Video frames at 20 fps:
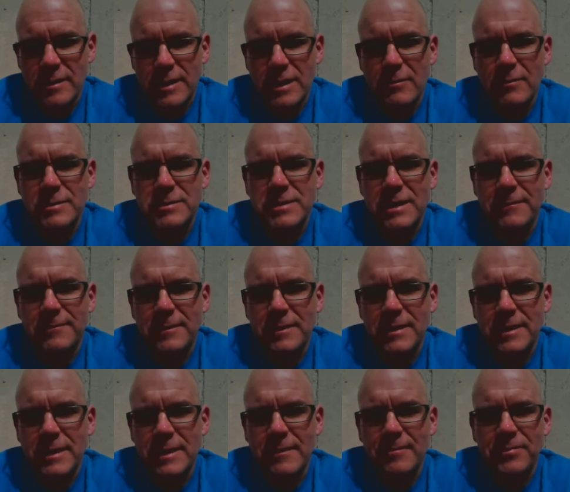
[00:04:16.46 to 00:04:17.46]
You know, we're
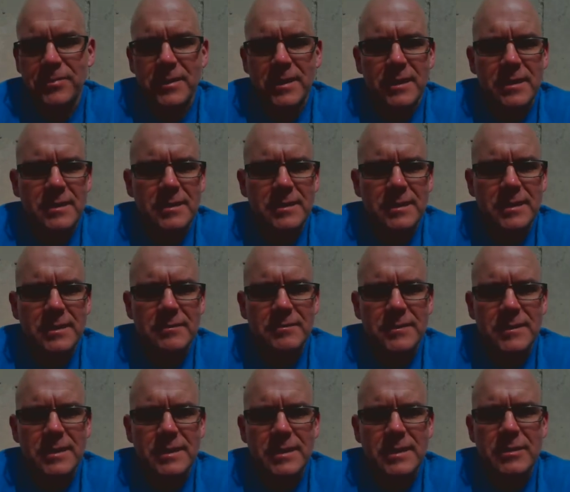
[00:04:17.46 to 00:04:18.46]
definitely,
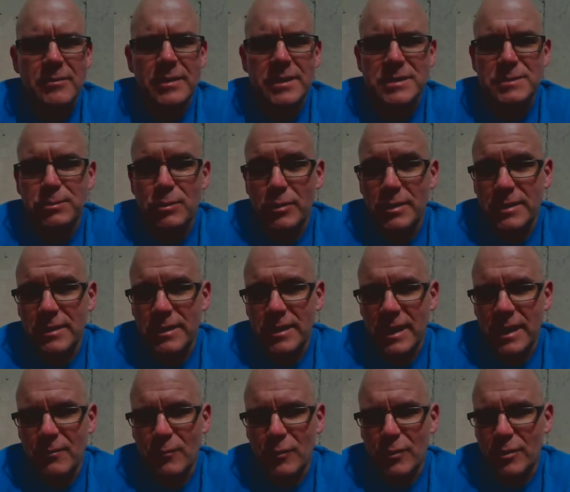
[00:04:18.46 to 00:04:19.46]
you know, exploring the
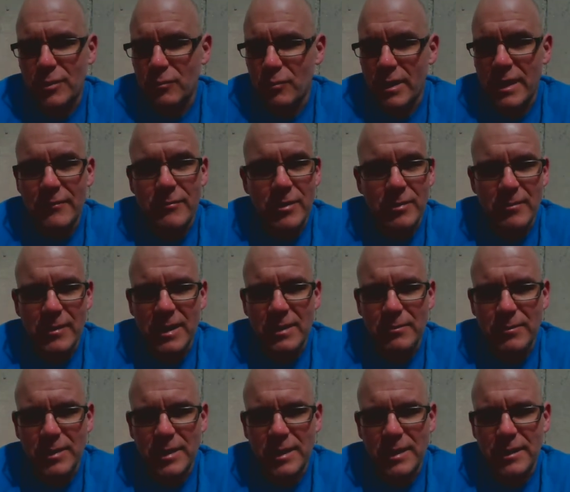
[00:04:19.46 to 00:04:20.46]
game world, whatever it
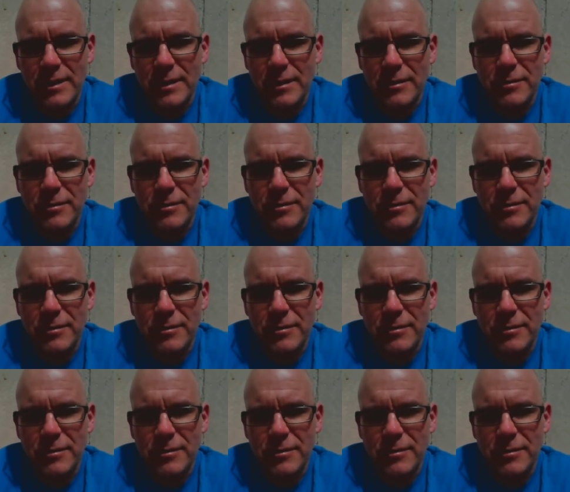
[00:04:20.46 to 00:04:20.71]
might be,